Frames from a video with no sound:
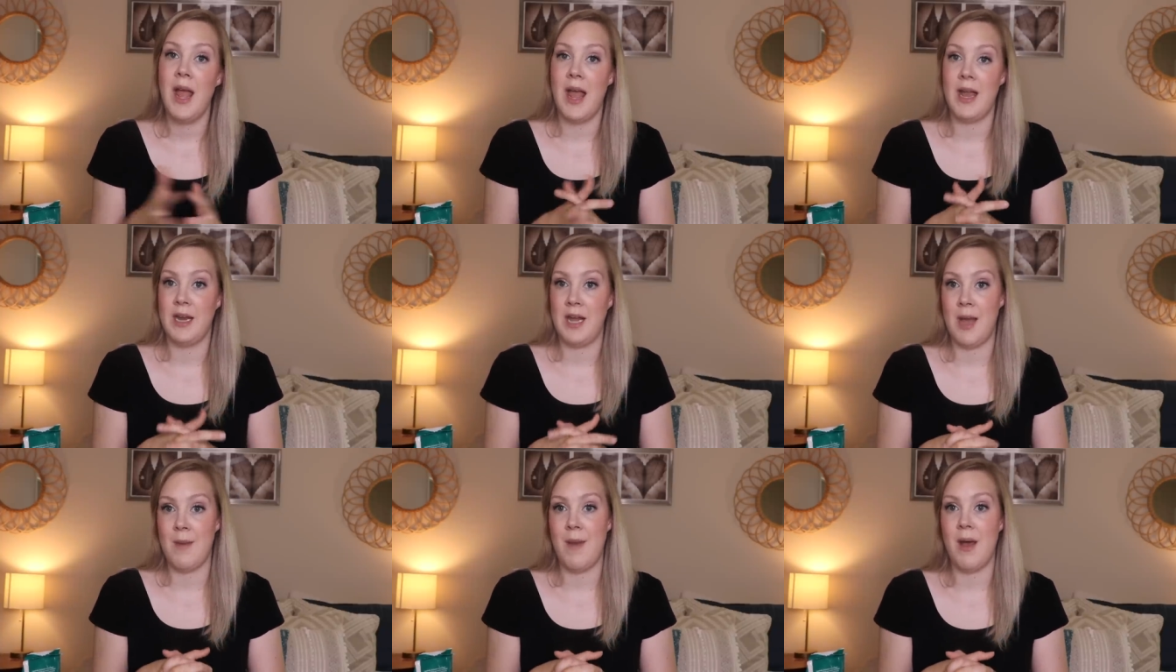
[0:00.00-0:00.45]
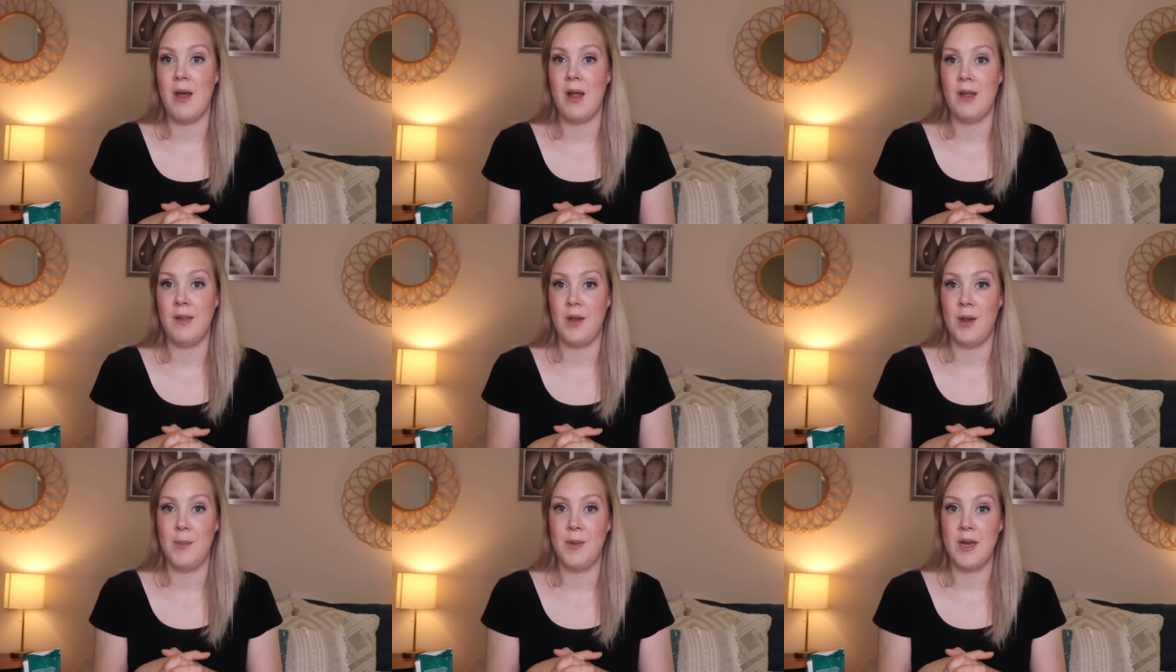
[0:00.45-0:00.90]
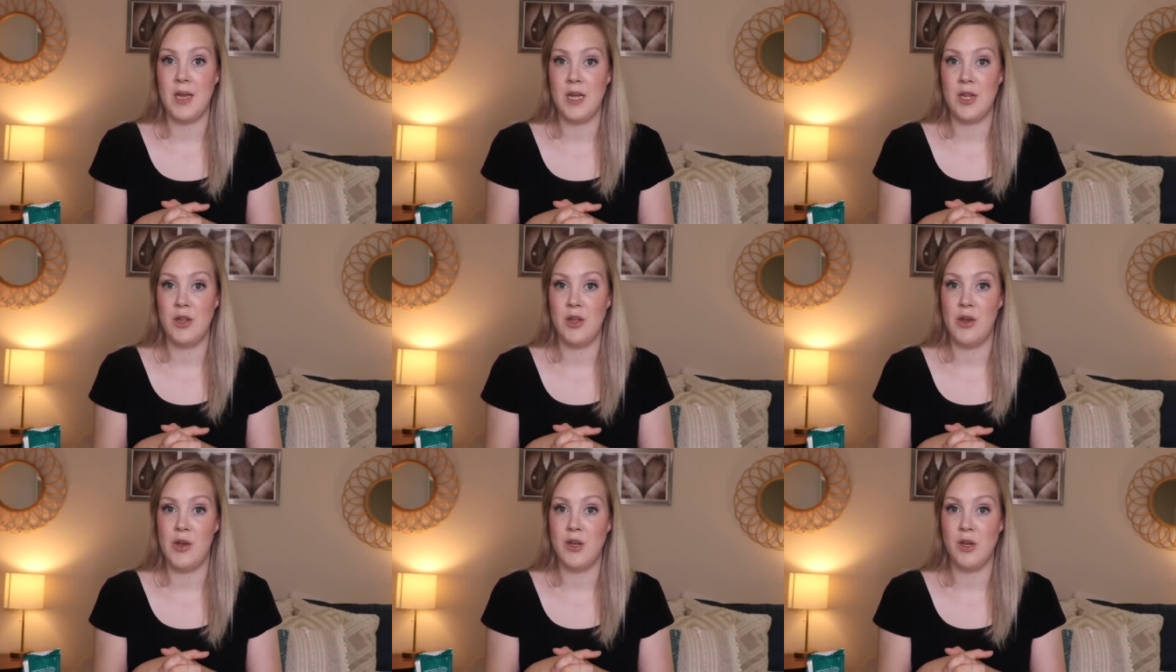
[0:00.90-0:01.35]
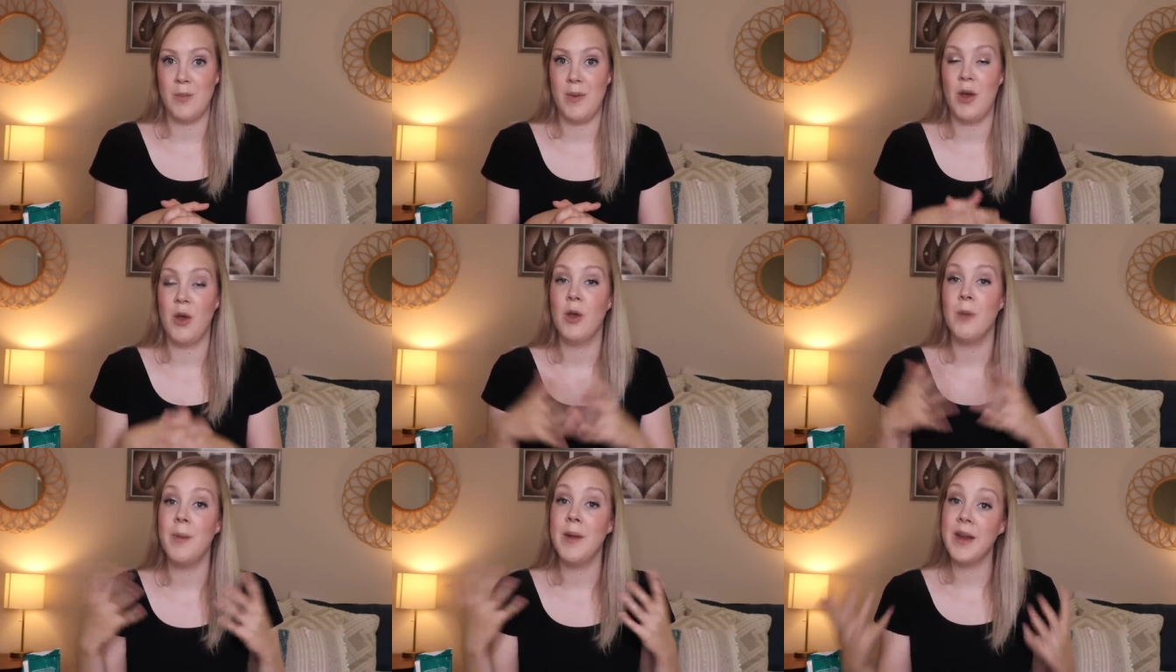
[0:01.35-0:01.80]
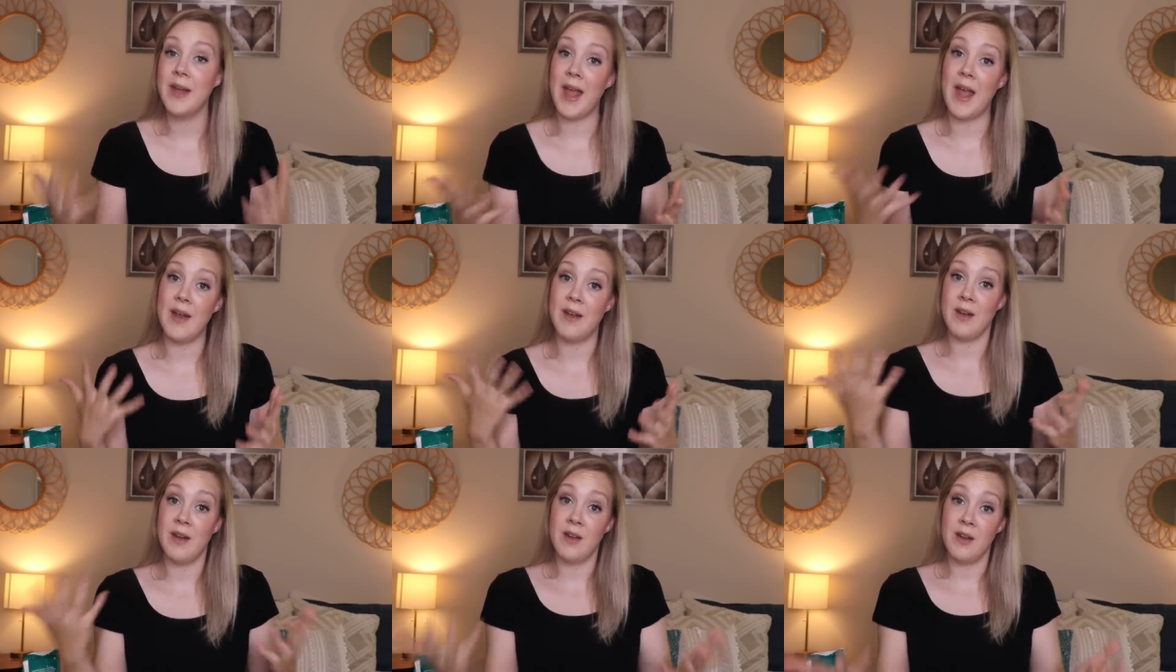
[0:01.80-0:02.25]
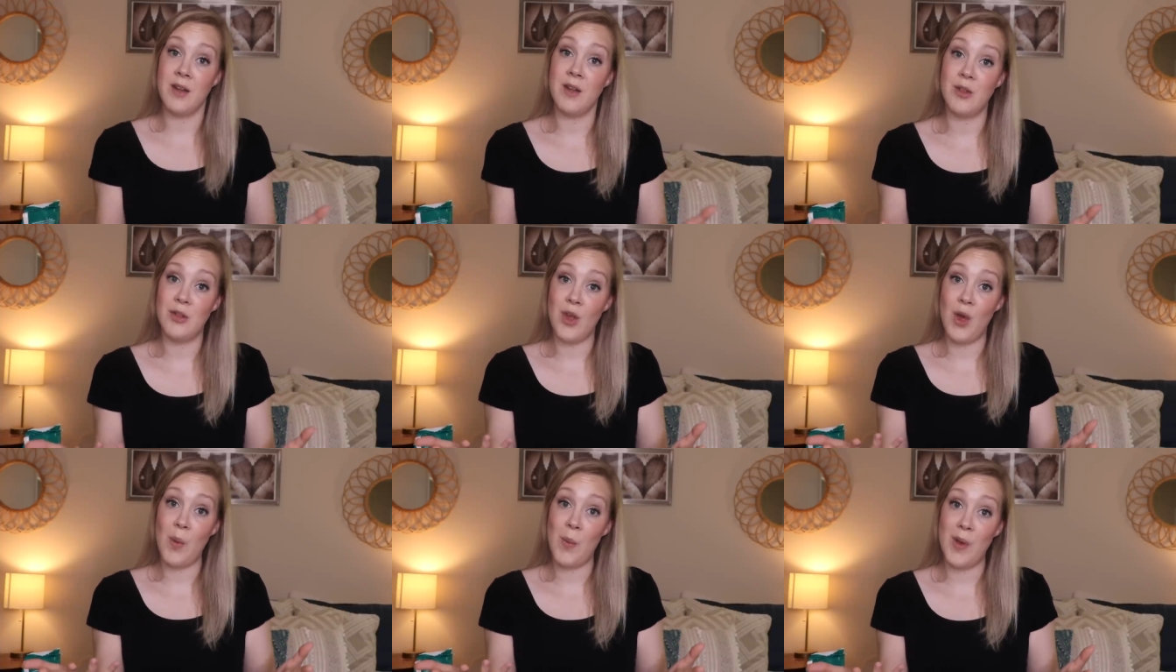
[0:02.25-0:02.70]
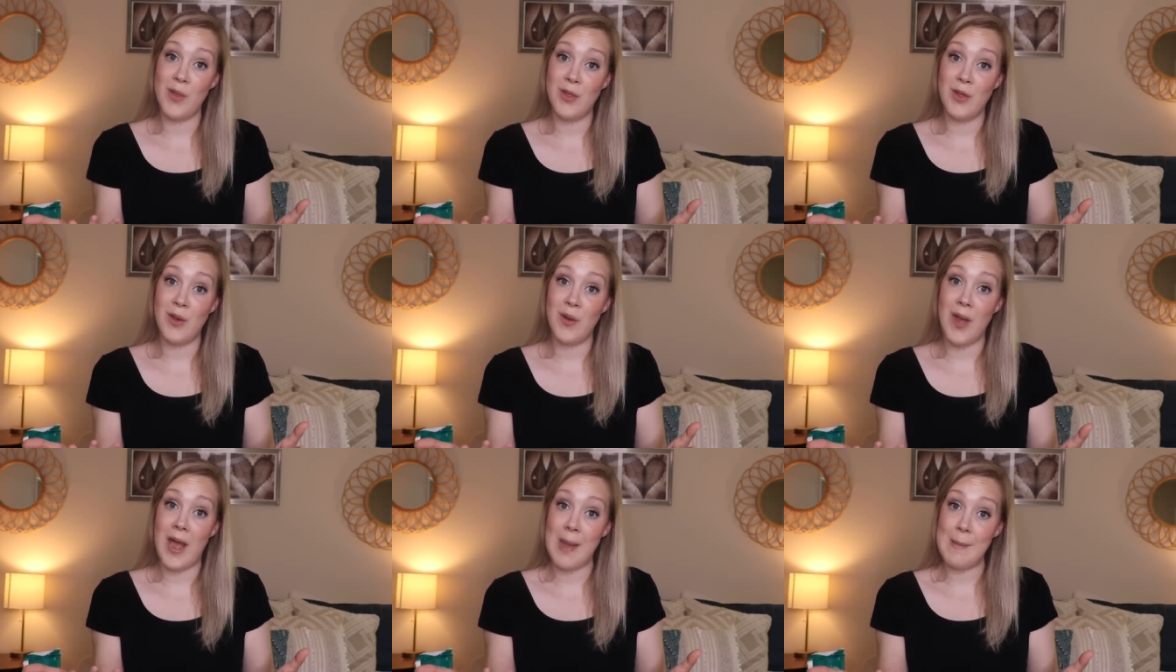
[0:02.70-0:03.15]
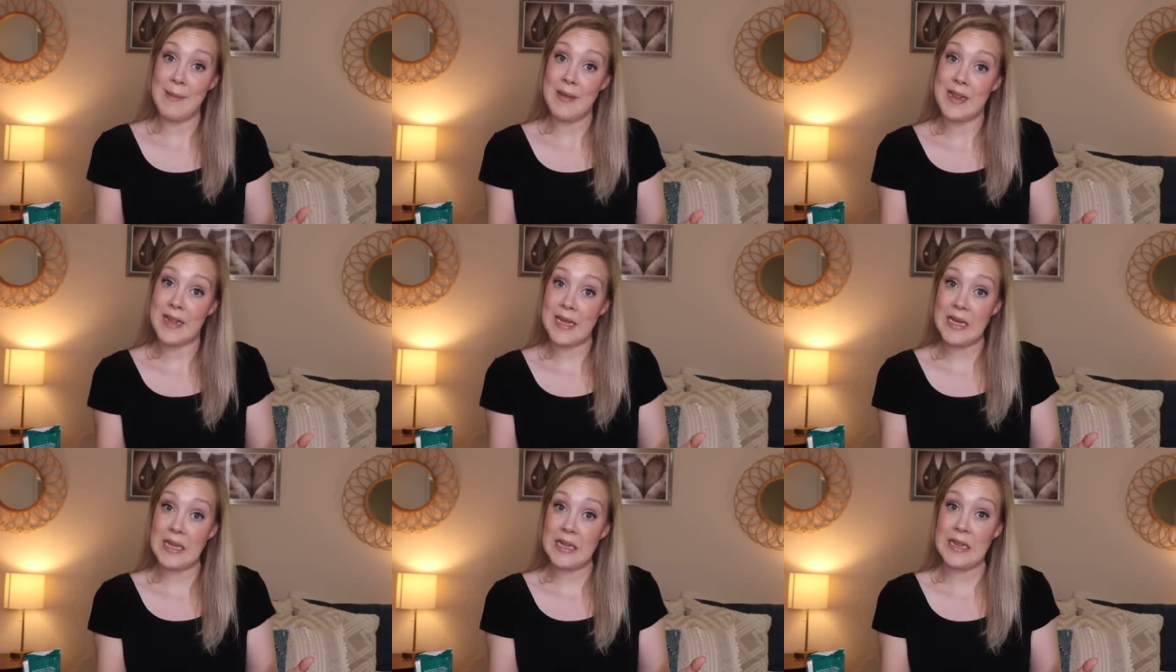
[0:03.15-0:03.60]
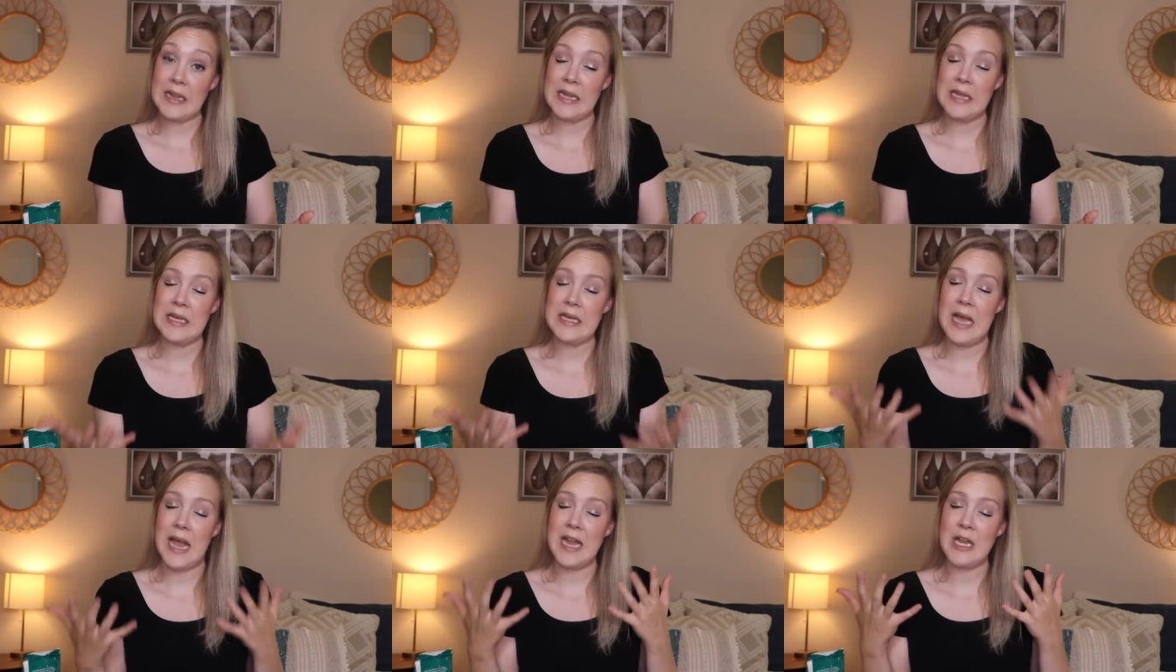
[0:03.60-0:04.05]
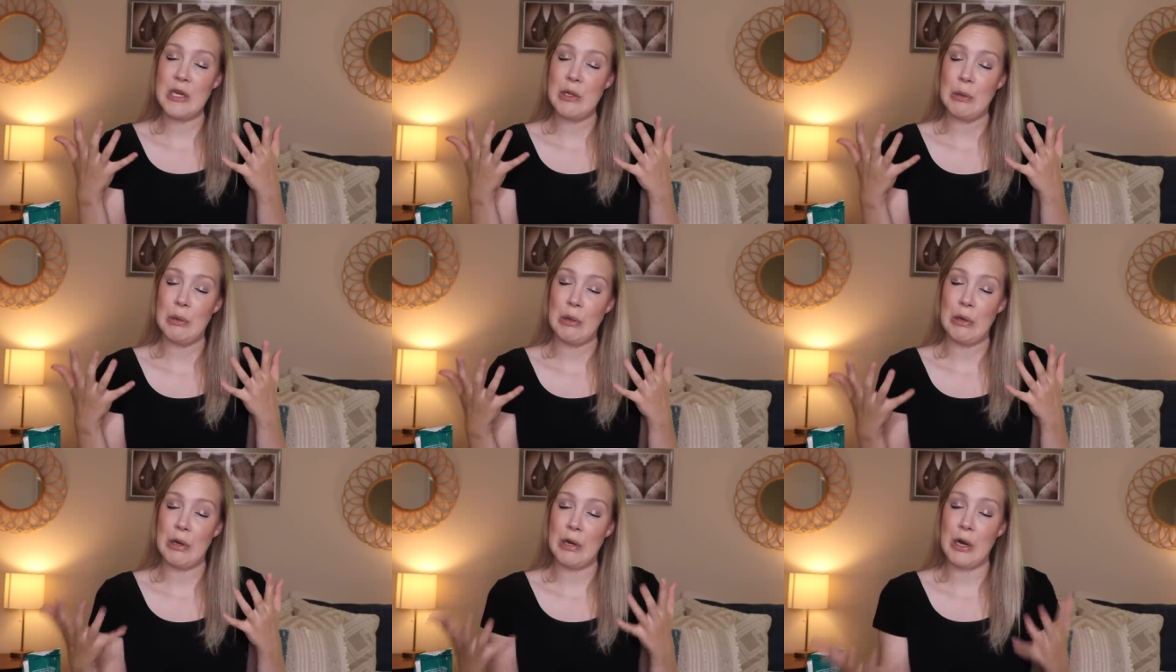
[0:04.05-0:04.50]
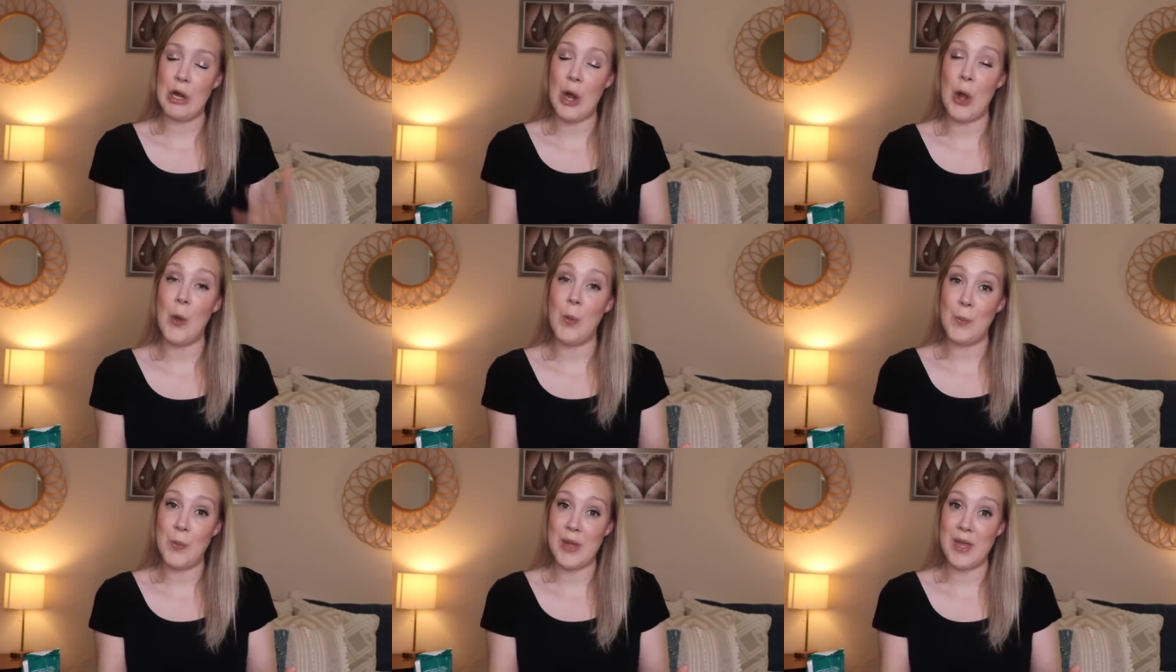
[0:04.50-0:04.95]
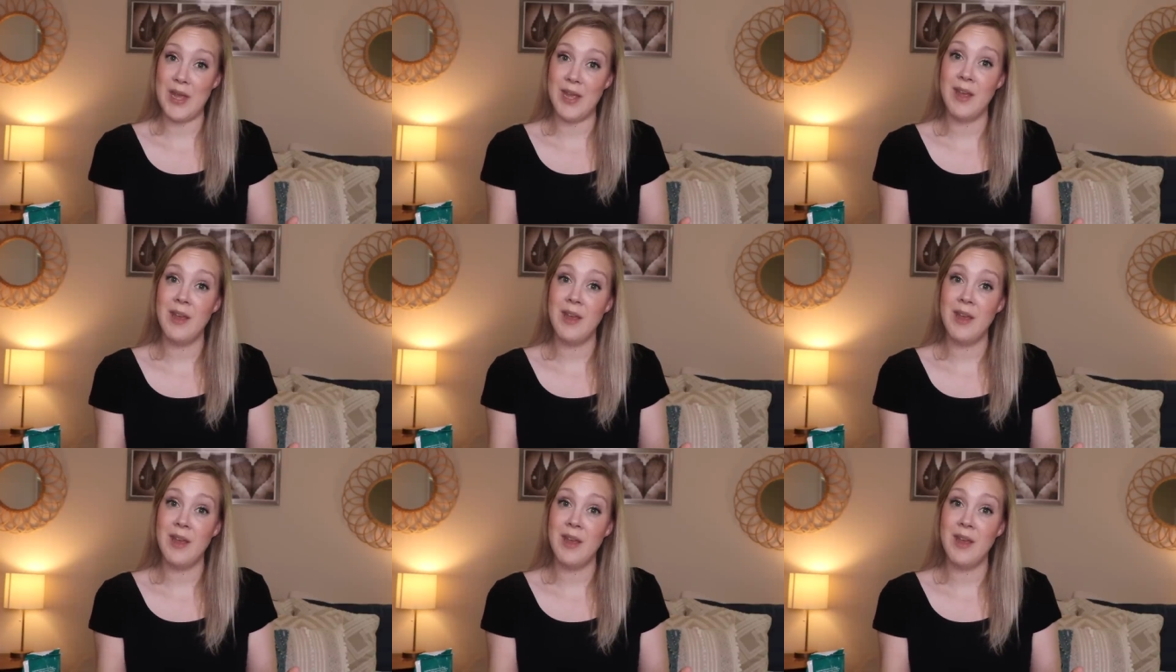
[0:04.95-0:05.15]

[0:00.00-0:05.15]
and come out a little bit easier in your milk. But again, consult with your IBCLC and your OB